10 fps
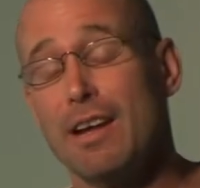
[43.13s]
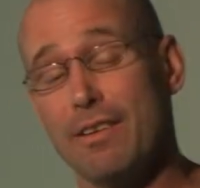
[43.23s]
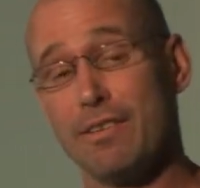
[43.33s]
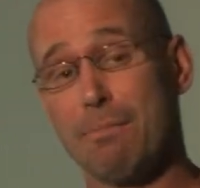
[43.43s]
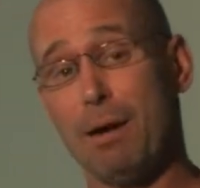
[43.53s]

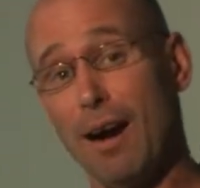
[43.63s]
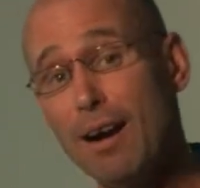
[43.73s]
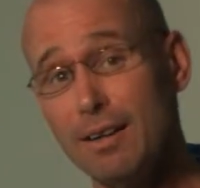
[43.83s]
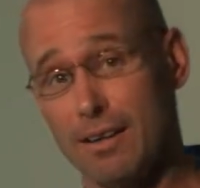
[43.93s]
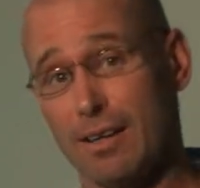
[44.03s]
The
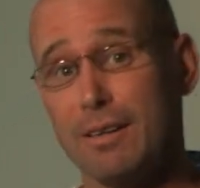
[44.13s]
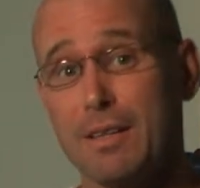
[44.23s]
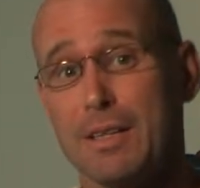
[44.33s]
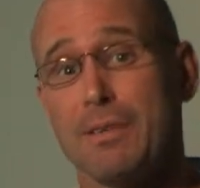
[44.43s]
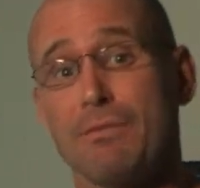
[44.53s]
partner
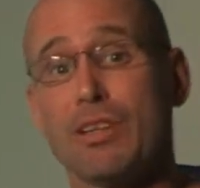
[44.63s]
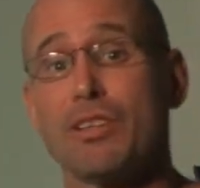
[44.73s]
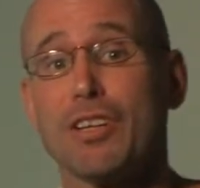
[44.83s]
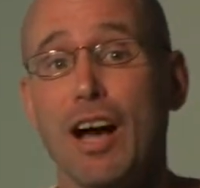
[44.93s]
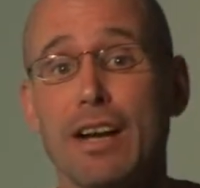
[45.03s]

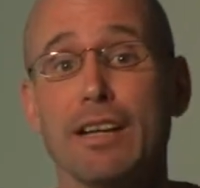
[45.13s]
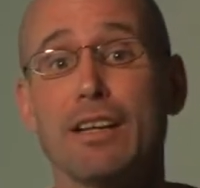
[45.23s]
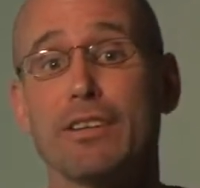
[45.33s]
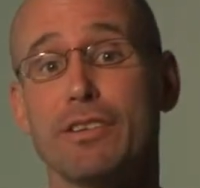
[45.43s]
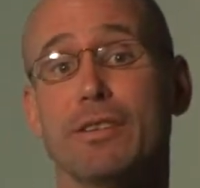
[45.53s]
decided
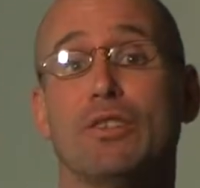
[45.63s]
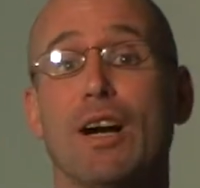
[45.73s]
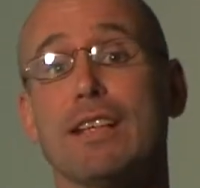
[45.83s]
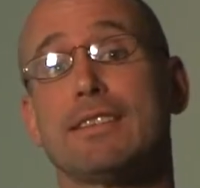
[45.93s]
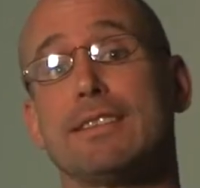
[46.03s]
to
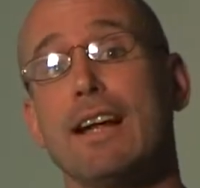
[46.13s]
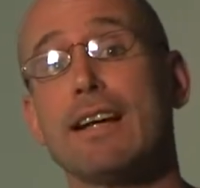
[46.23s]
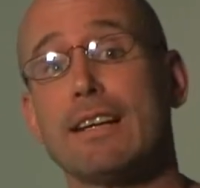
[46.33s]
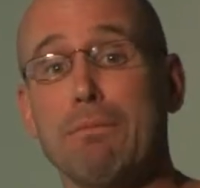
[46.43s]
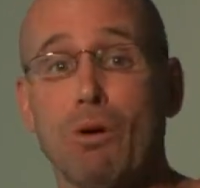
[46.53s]
dress
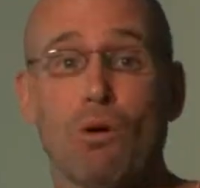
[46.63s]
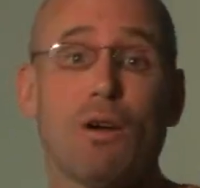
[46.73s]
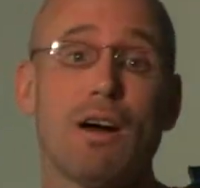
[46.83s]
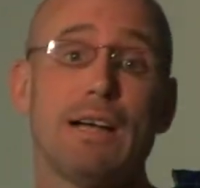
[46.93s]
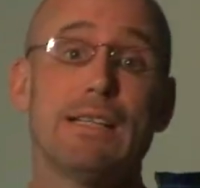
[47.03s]
like a
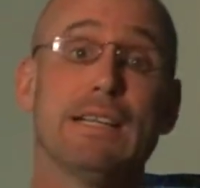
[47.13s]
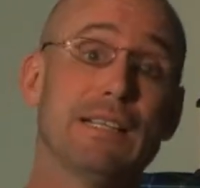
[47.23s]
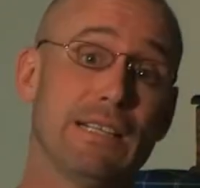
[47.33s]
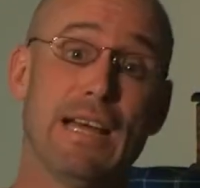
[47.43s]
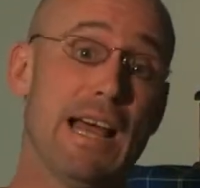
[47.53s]
moron
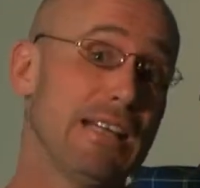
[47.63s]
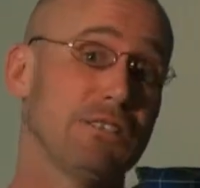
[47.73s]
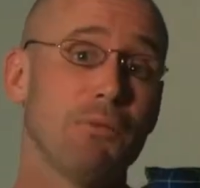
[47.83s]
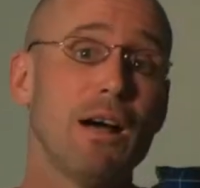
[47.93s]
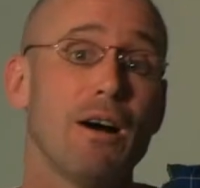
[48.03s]

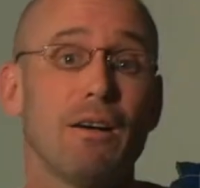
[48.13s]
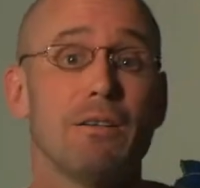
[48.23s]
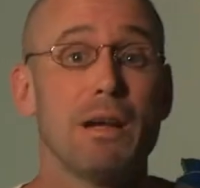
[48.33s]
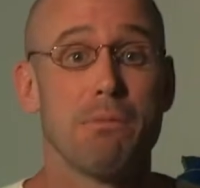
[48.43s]
as well.